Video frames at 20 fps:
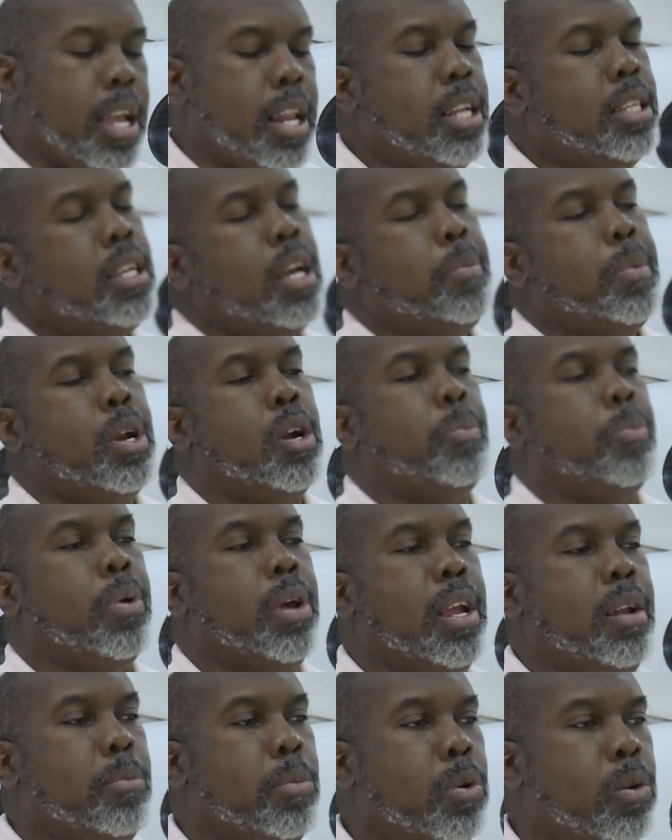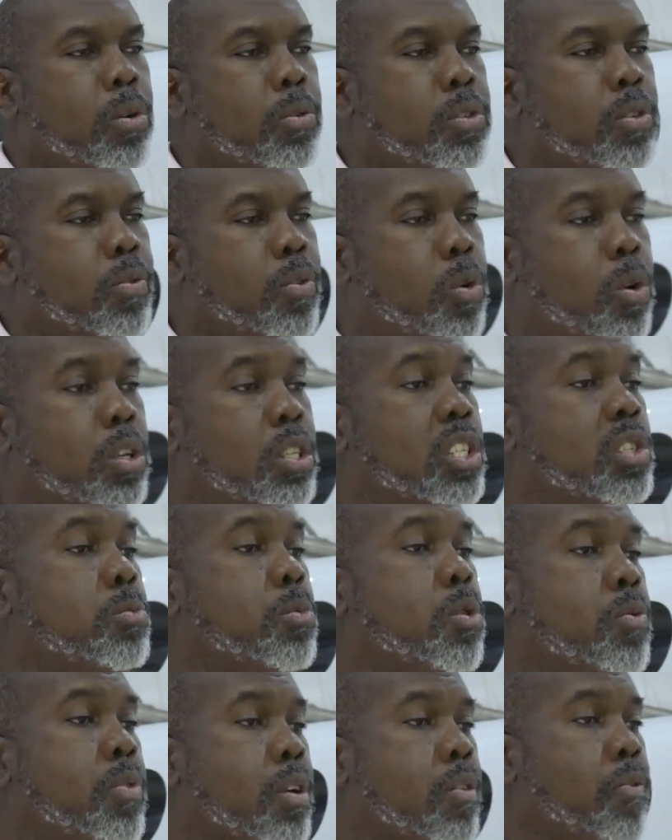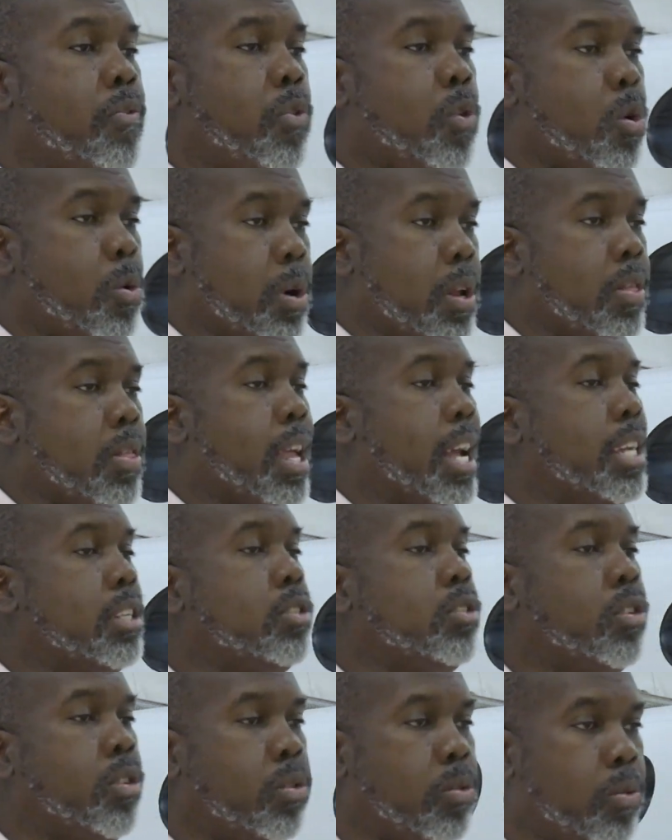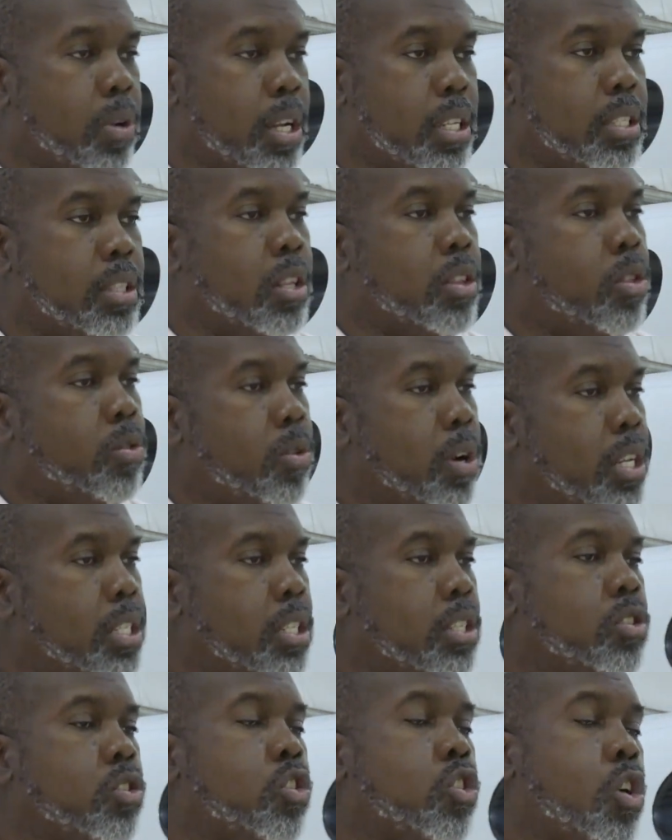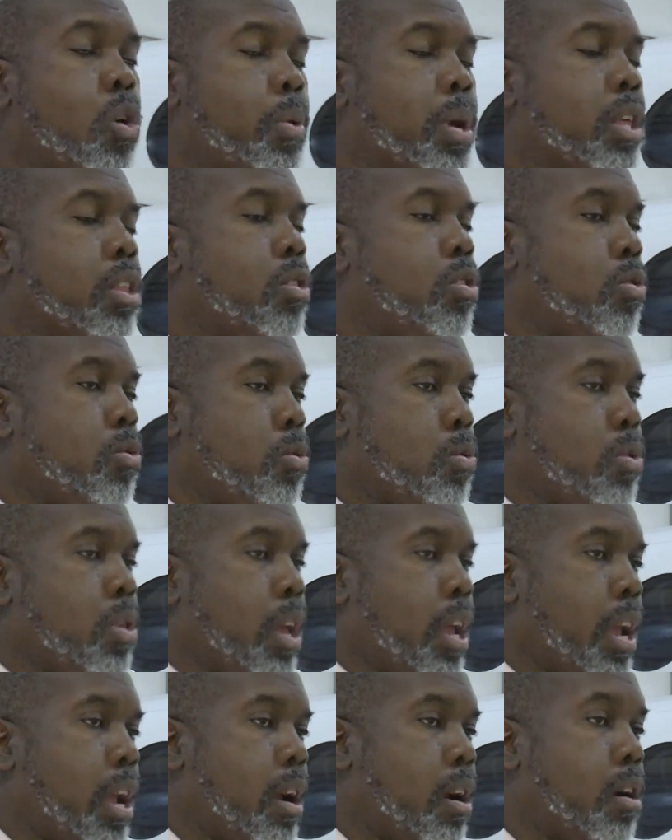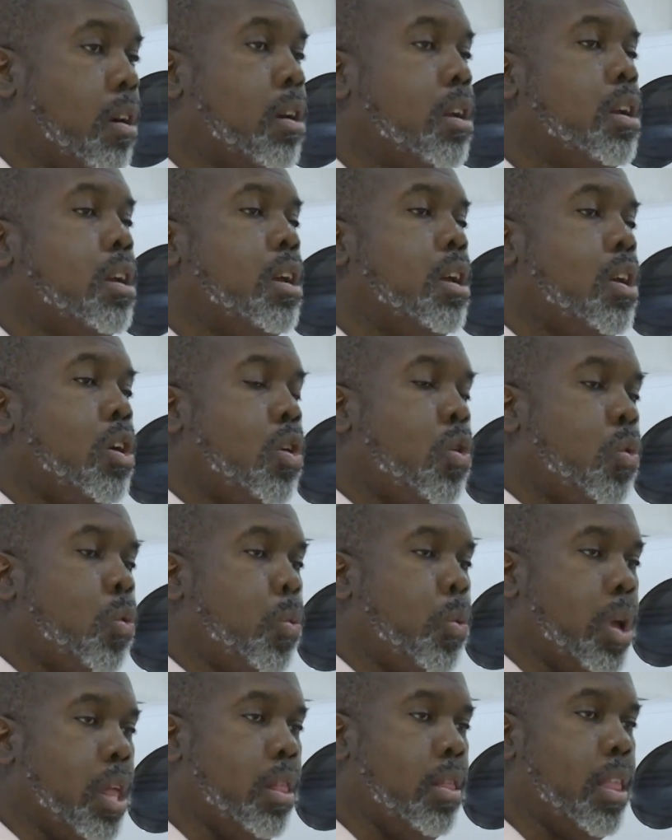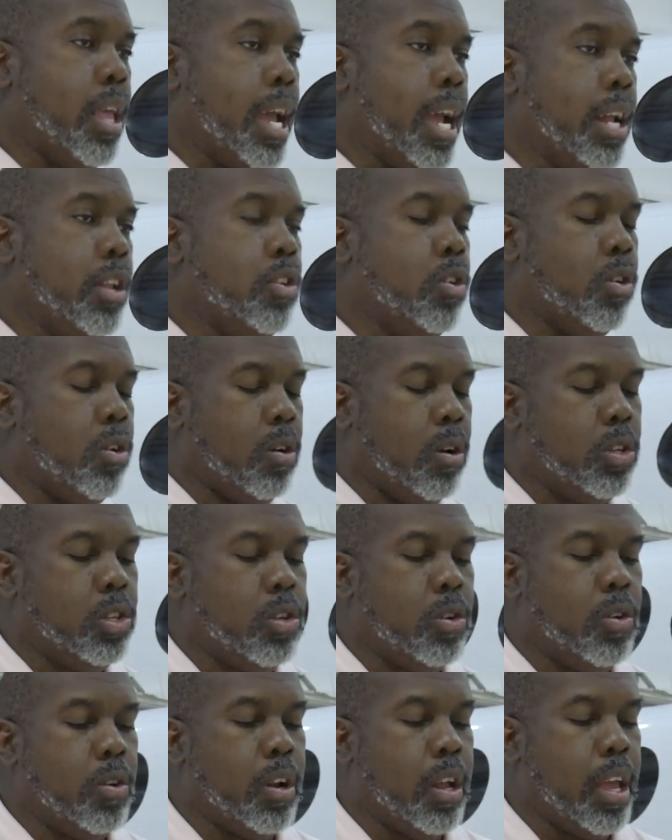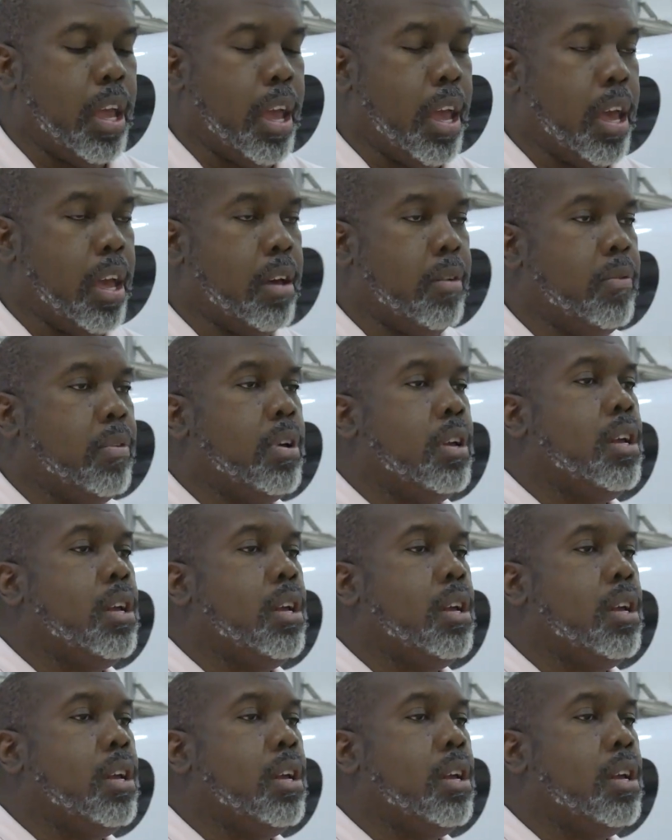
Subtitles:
Anytime the airplane moves, of course, it's moving forward. That's the thrust. The thrust is going through the air. With that, you're also going to have